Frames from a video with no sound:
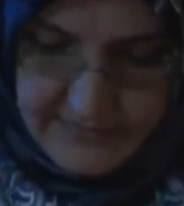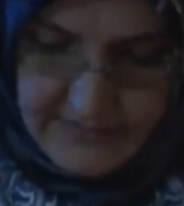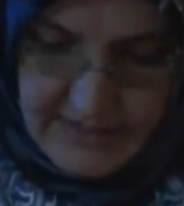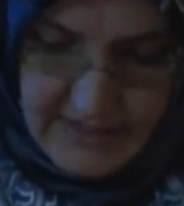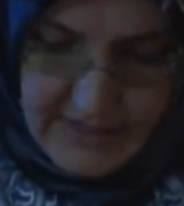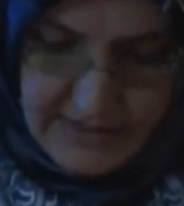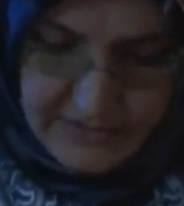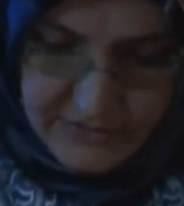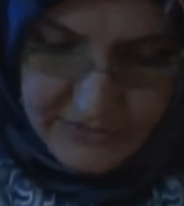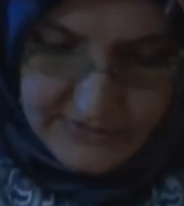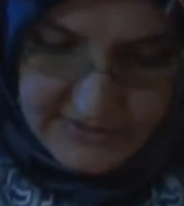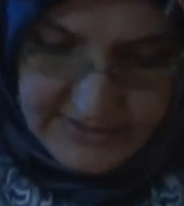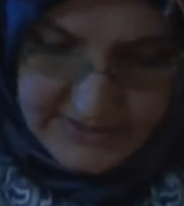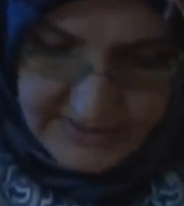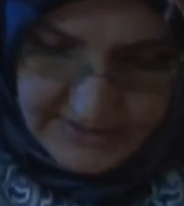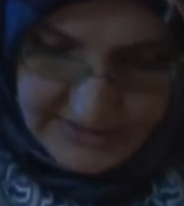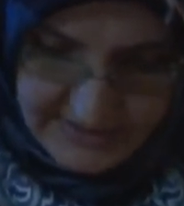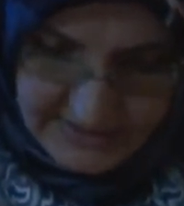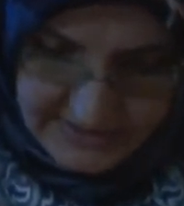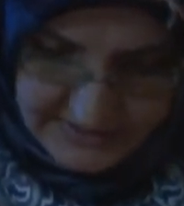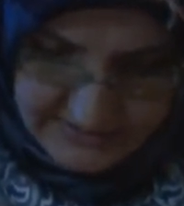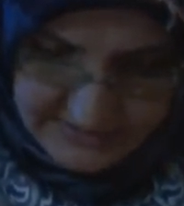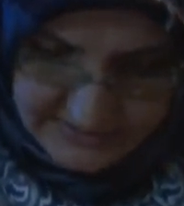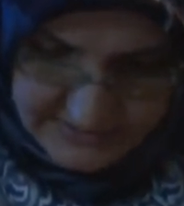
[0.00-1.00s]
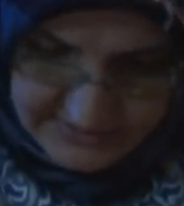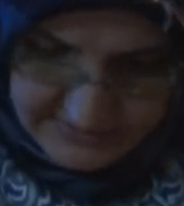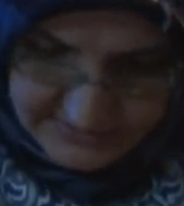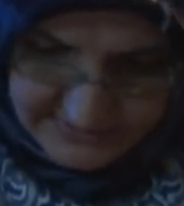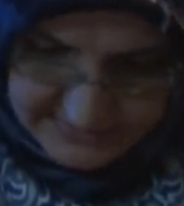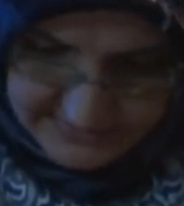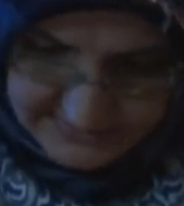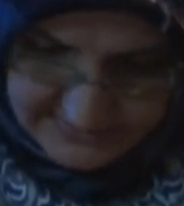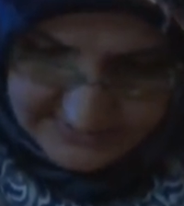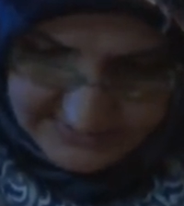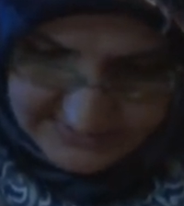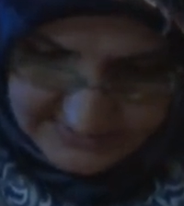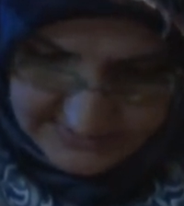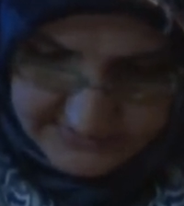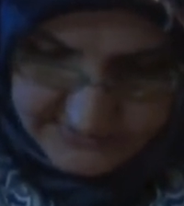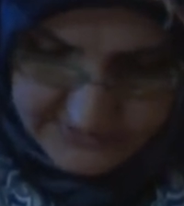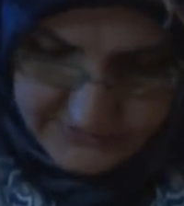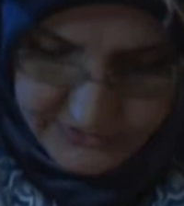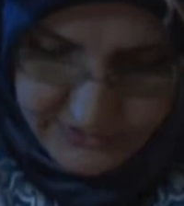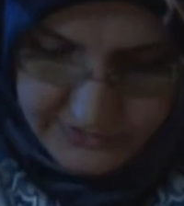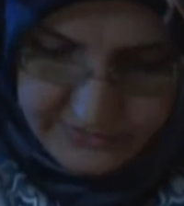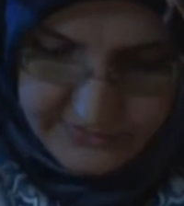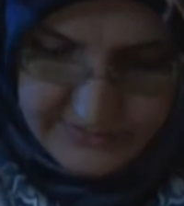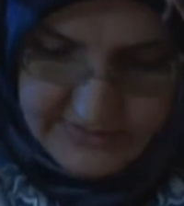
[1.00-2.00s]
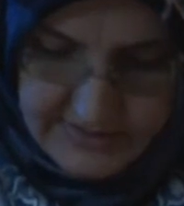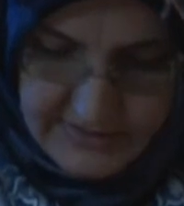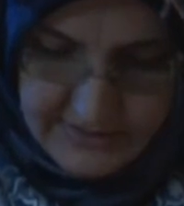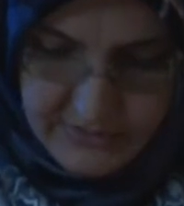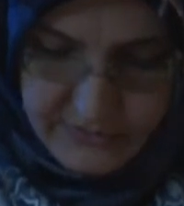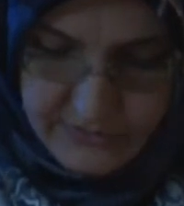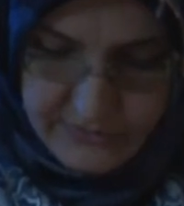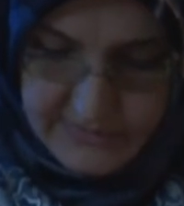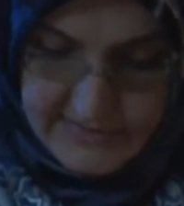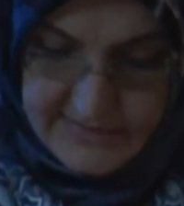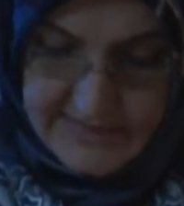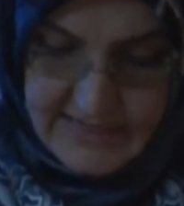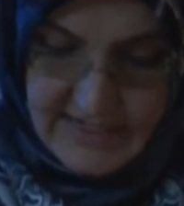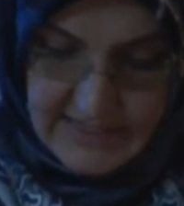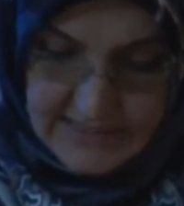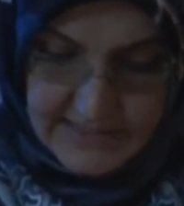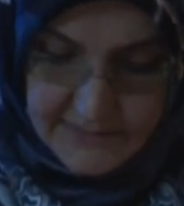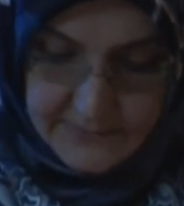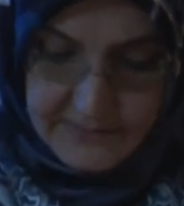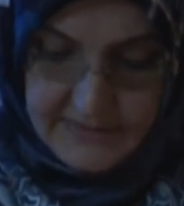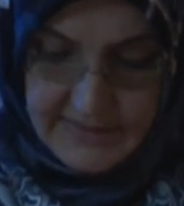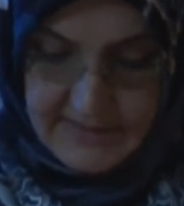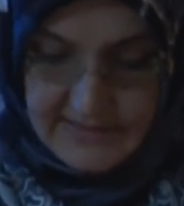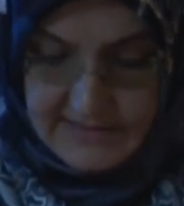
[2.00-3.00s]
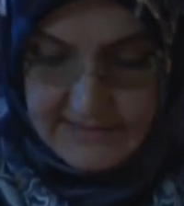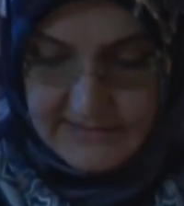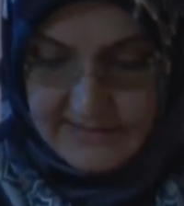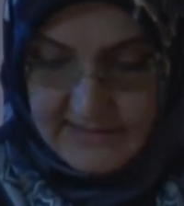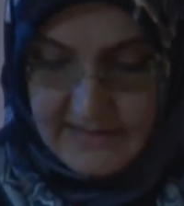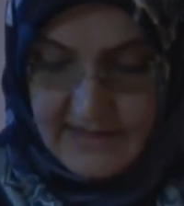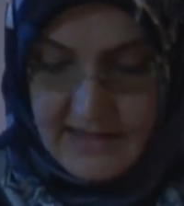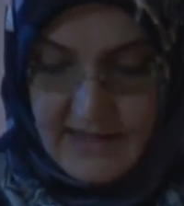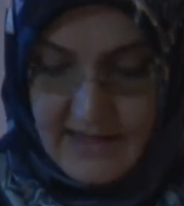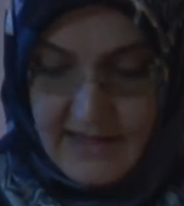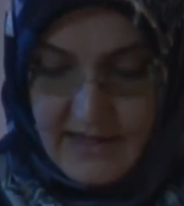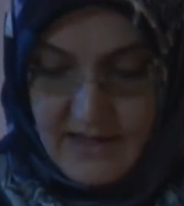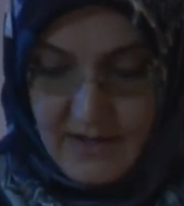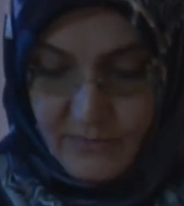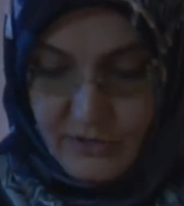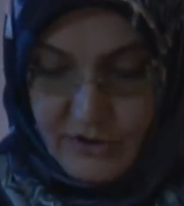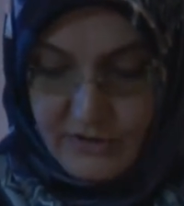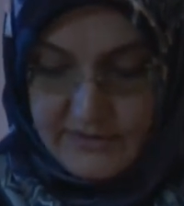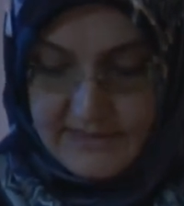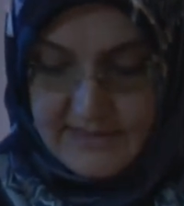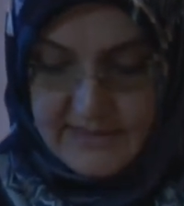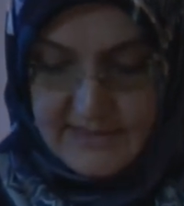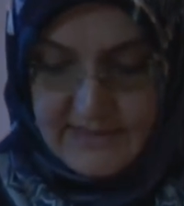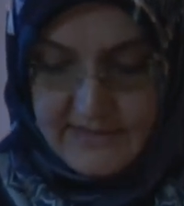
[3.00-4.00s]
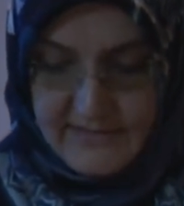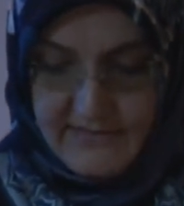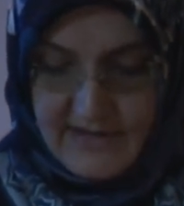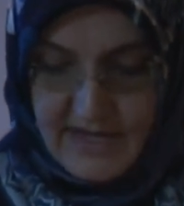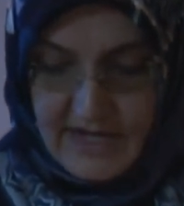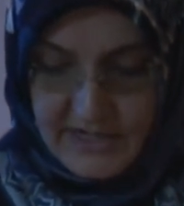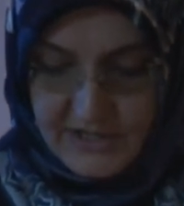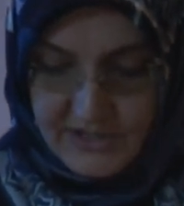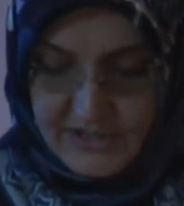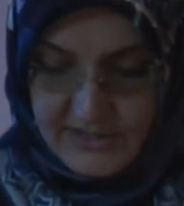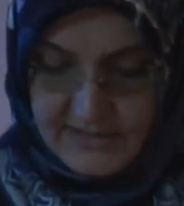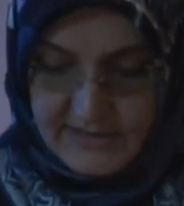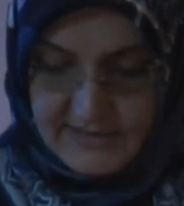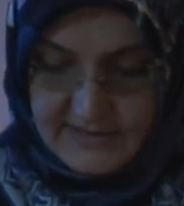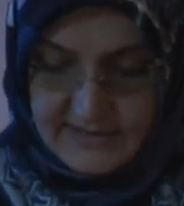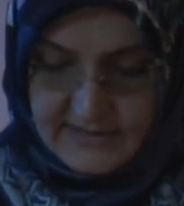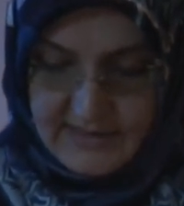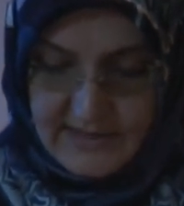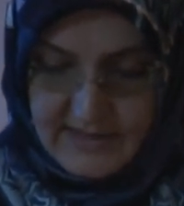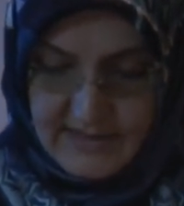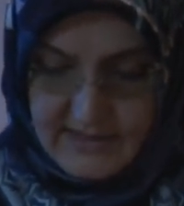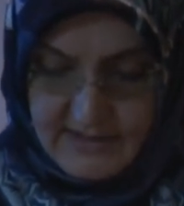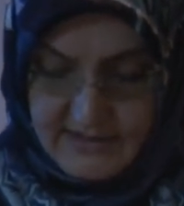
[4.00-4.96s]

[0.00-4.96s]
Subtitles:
actually here is another quote that Nursi explains positive action as